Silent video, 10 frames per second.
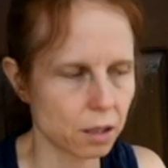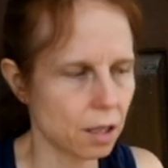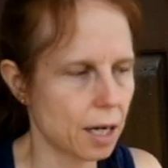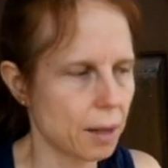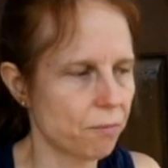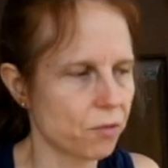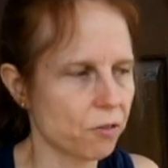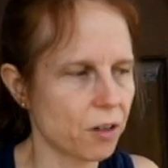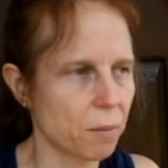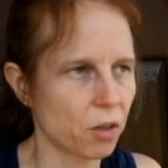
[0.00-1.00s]

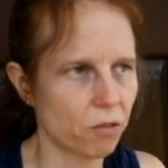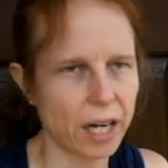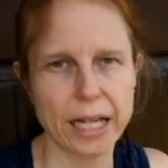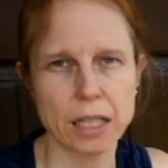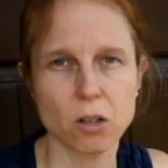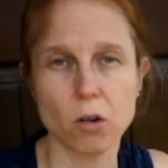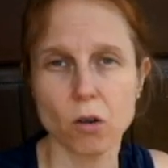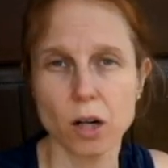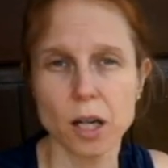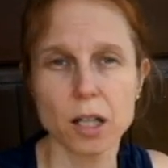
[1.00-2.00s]
from the rain
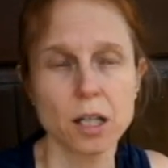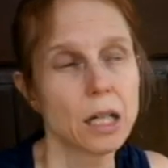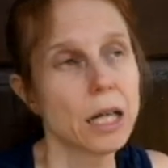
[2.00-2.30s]
or